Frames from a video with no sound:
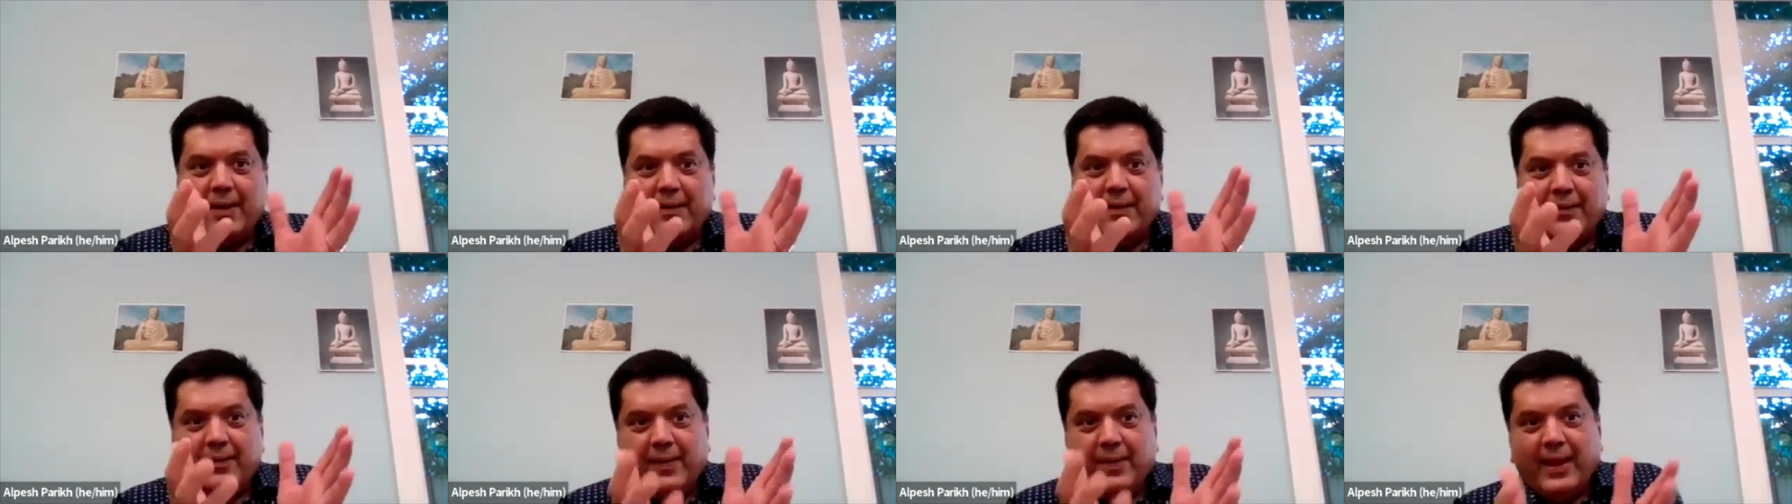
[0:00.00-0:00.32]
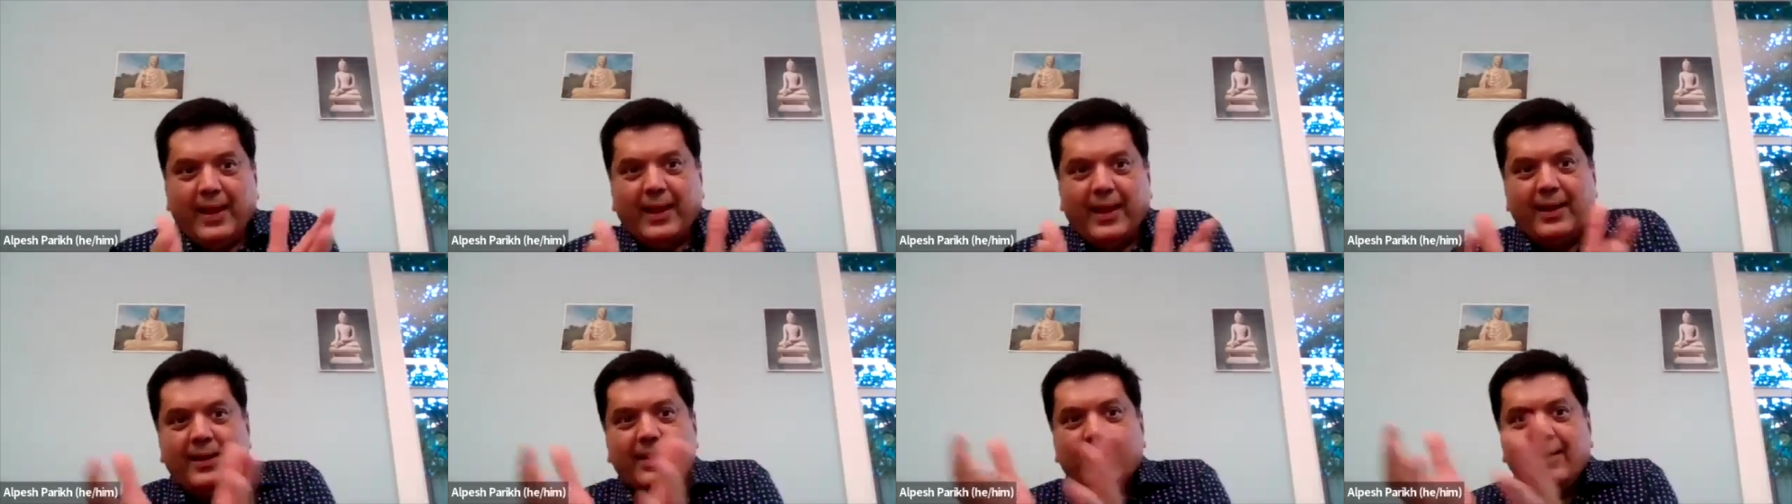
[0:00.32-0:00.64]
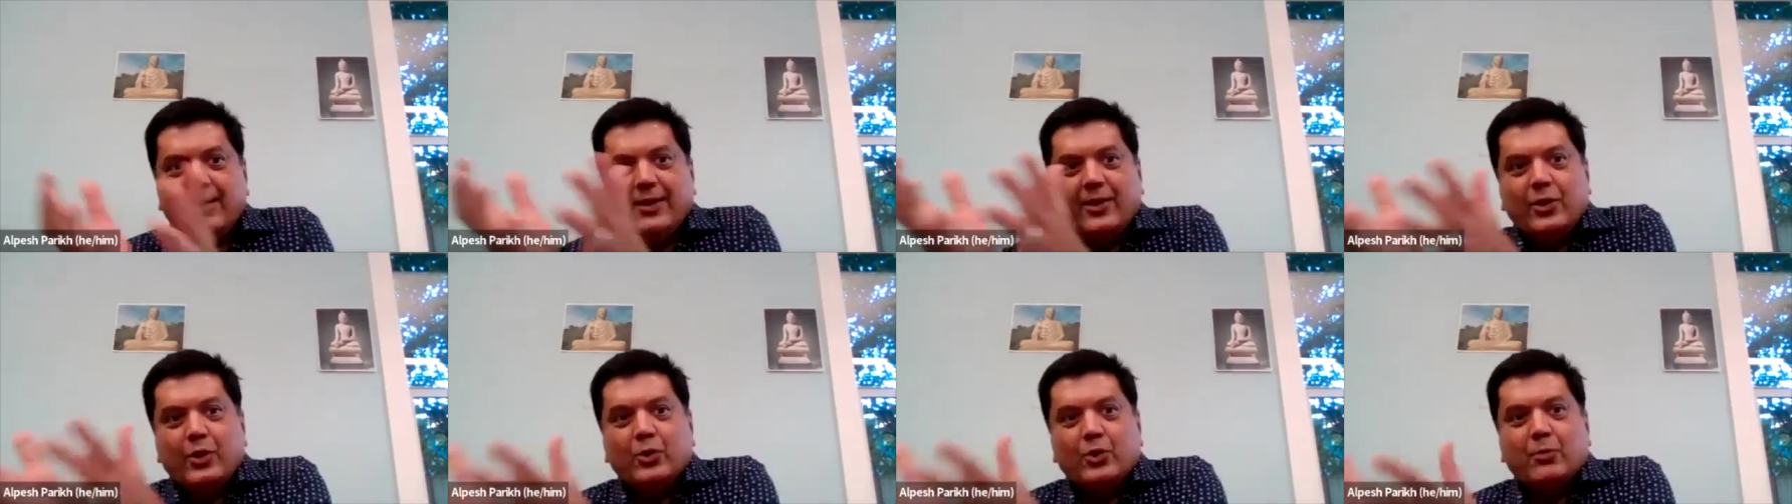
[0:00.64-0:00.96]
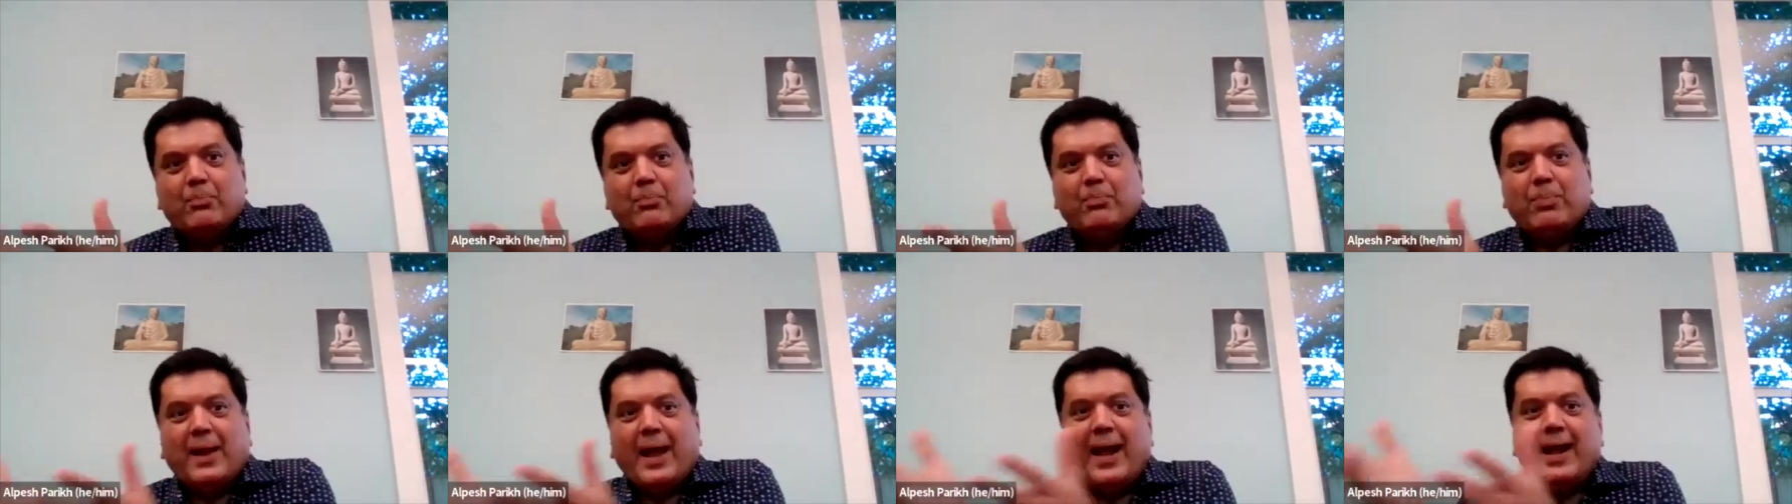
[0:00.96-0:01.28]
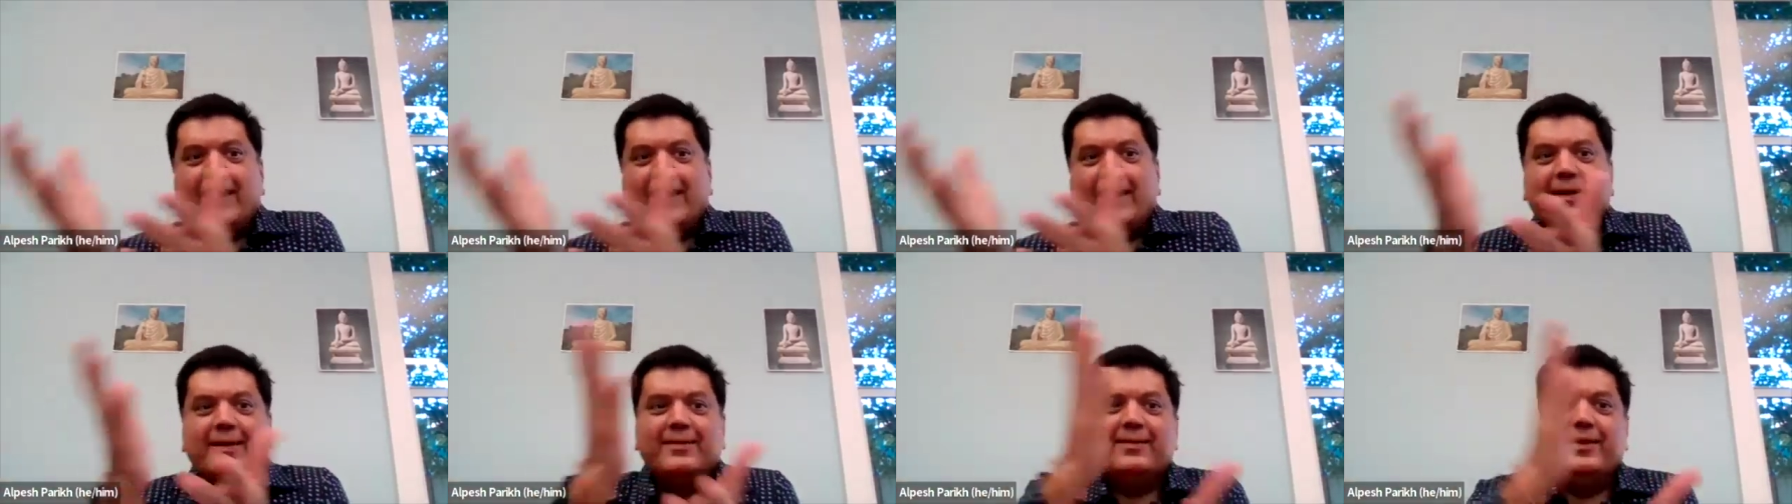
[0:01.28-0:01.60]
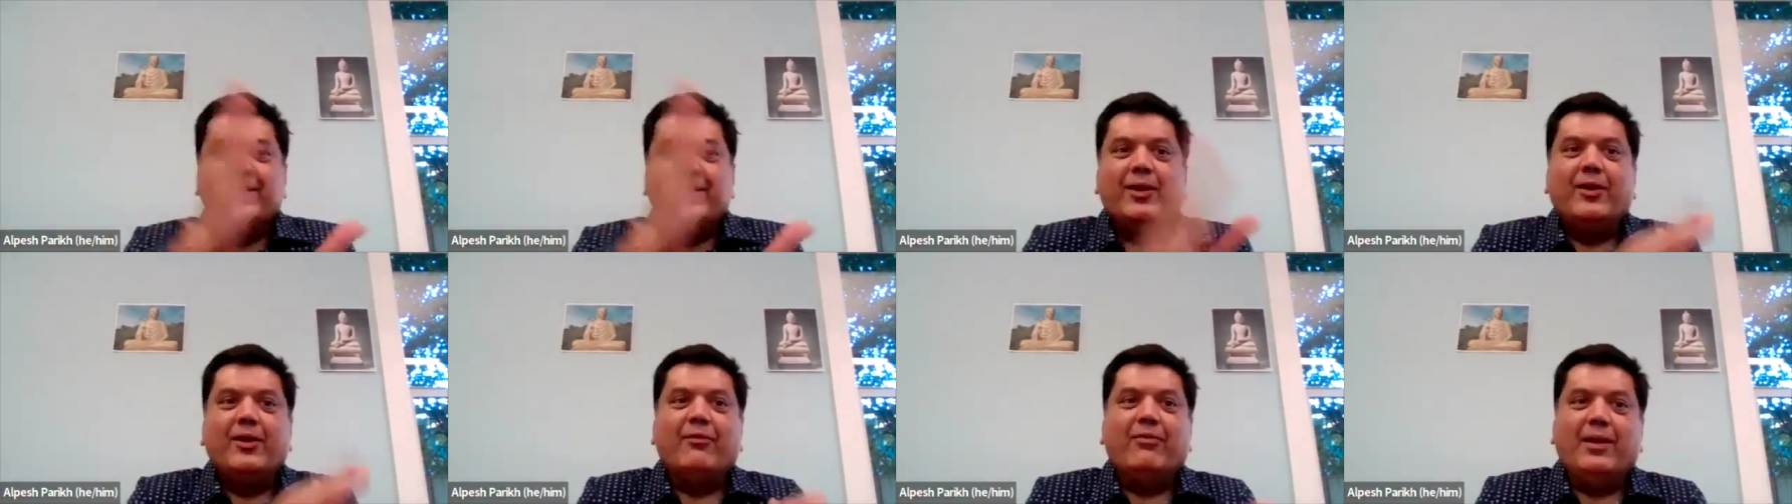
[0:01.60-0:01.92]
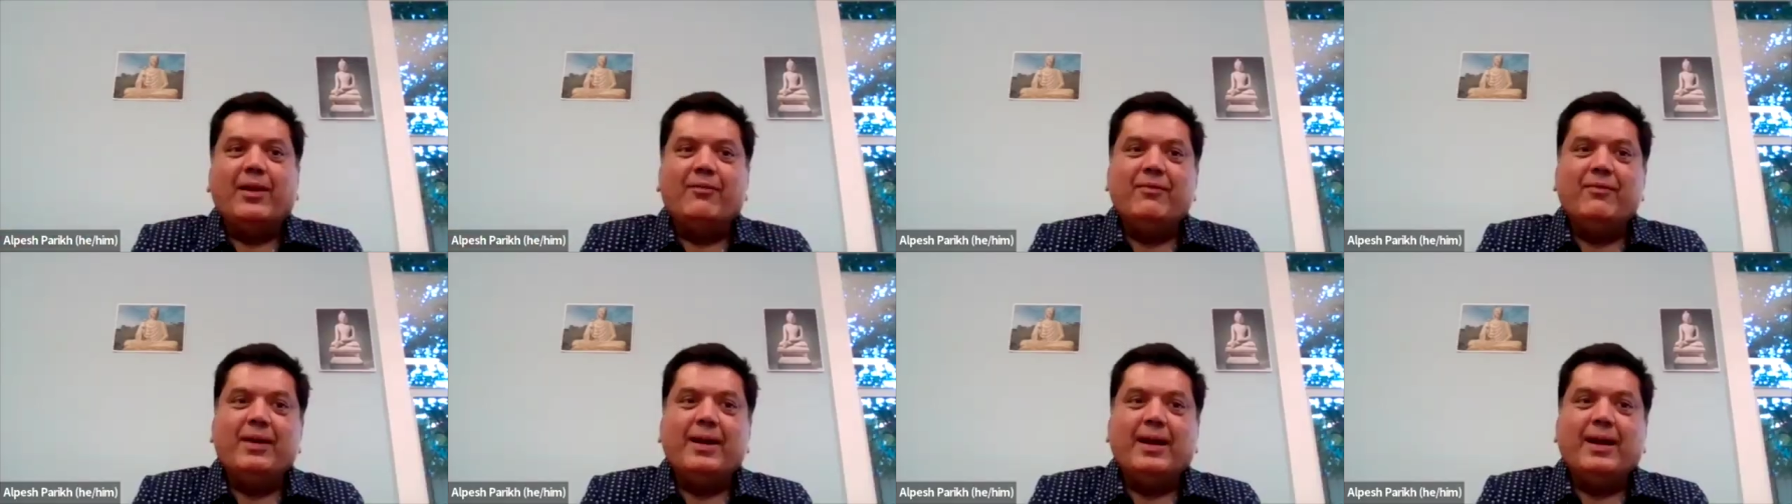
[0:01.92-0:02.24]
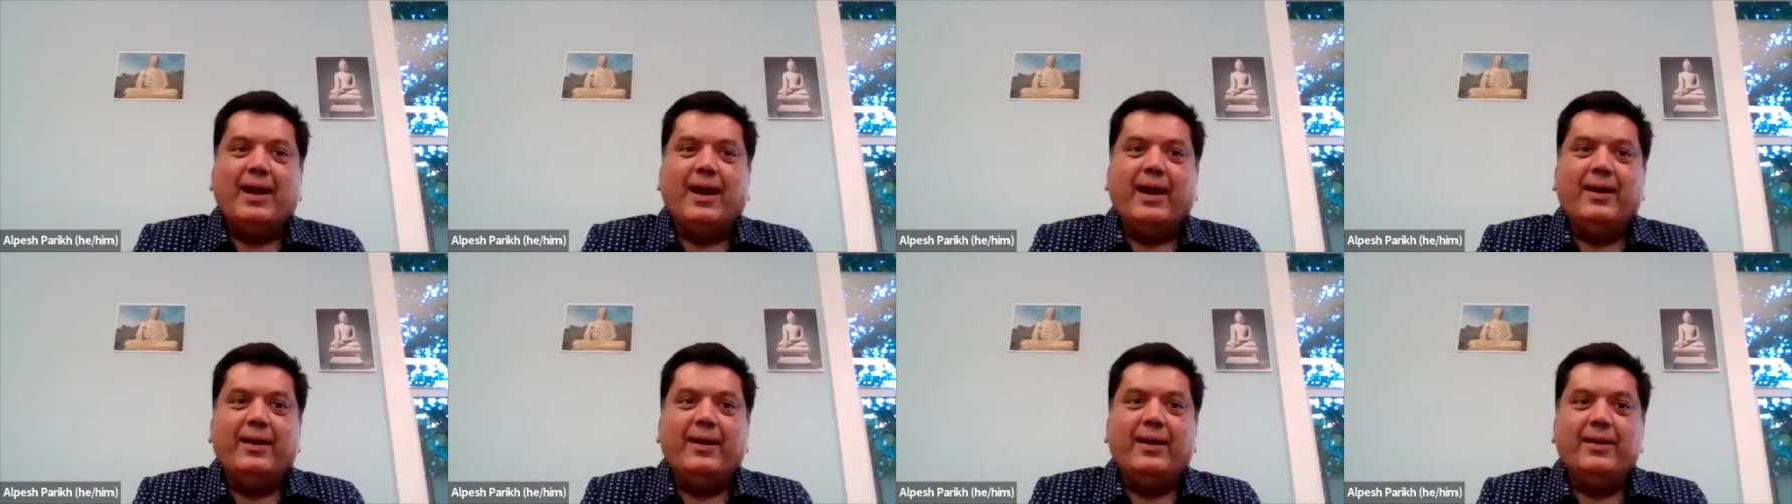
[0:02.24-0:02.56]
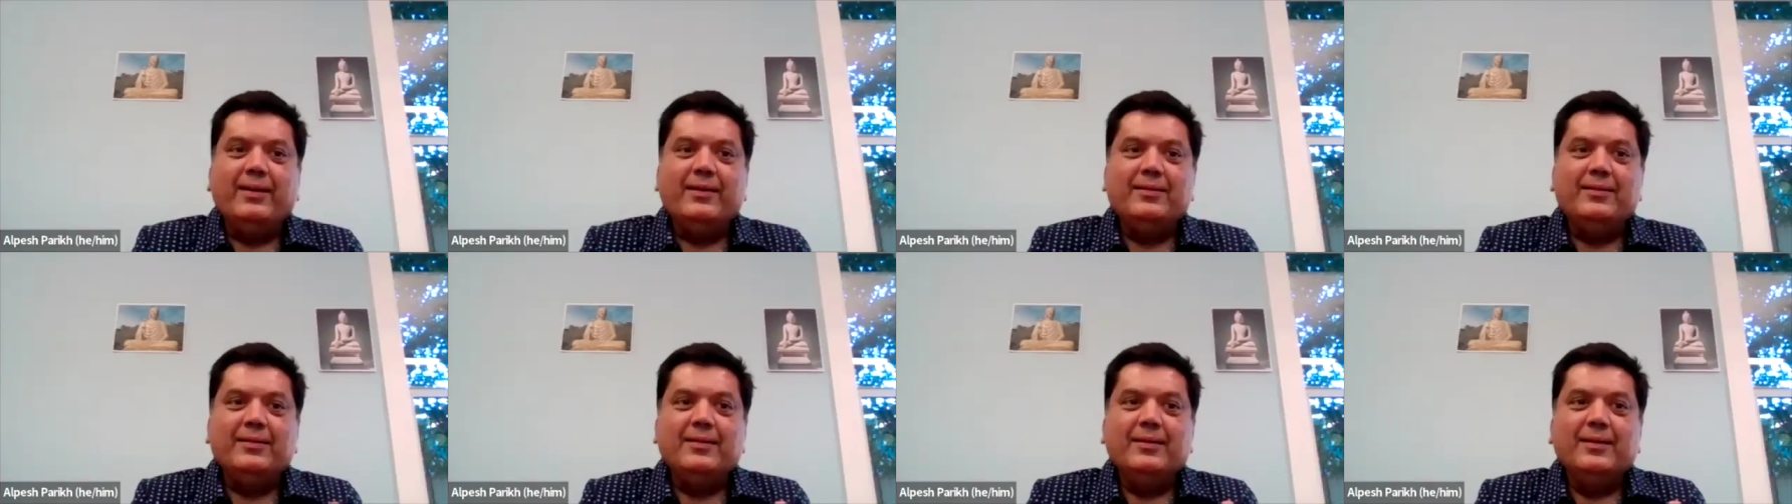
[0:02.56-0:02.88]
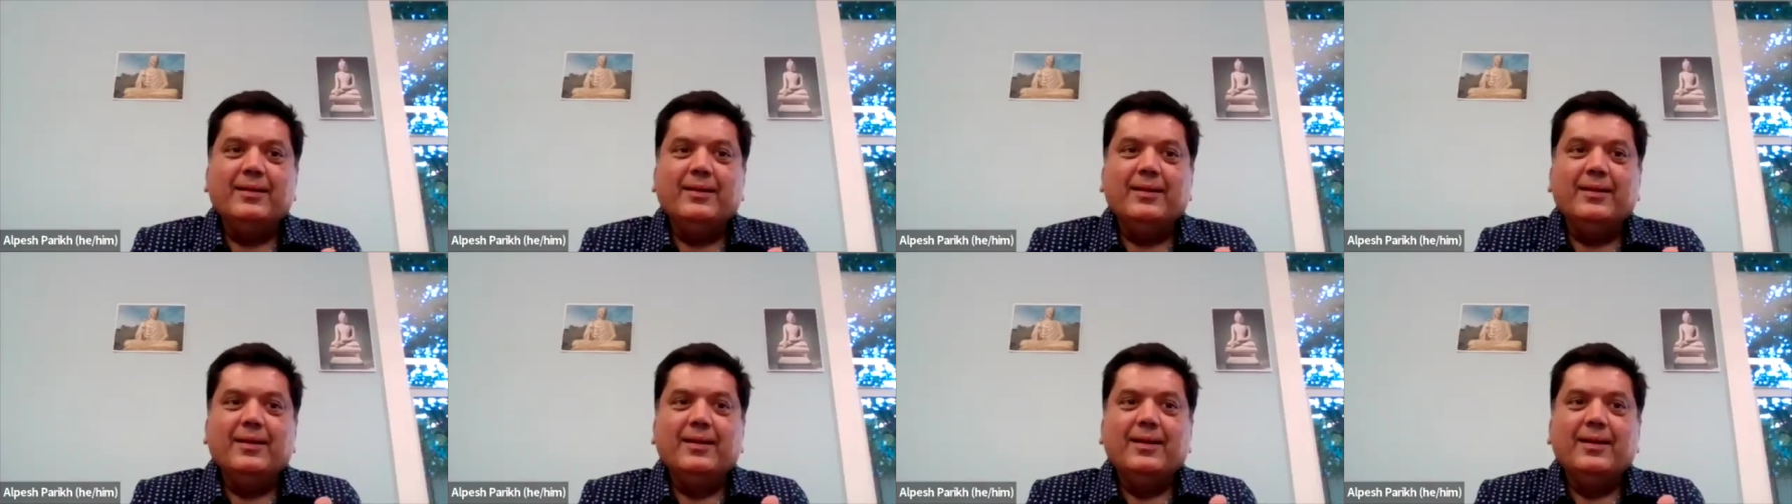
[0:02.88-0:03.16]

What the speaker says: and then you plant the seed of loving kindness.